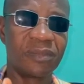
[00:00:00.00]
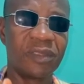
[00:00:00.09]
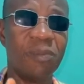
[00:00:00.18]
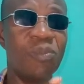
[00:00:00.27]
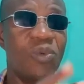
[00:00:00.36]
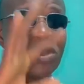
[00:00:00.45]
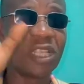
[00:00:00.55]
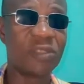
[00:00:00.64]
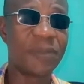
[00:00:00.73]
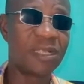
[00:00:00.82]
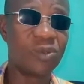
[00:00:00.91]
Most
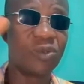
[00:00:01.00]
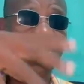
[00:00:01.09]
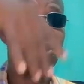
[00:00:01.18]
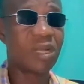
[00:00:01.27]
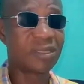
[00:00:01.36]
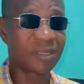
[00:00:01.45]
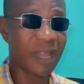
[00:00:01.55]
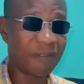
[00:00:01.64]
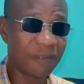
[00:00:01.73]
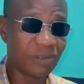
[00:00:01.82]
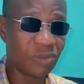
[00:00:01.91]
especially those who have
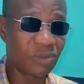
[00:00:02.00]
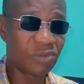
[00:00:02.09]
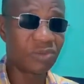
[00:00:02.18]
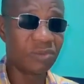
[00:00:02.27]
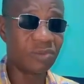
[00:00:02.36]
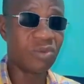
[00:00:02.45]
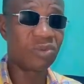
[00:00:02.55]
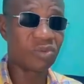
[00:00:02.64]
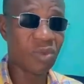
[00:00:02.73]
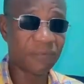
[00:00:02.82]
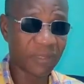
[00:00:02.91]
traveled,
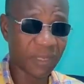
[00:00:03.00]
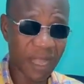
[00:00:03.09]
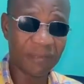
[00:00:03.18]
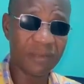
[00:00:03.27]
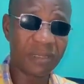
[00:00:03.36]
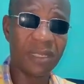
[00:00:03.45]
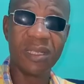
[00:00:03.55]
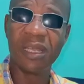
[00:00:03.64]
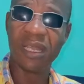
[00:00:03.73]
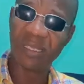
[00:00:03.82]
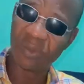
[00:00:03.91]
those who have traveled,
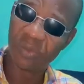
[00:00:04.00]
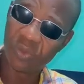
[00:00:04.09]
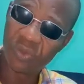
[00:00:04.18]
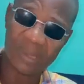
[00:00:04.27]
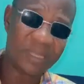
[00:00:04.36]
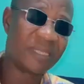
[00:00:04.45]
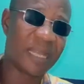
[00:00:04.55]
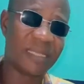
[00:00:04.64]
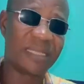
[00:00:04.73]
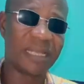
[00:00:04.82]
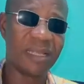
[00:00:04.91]
and then those
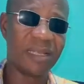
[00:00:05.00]
inside here.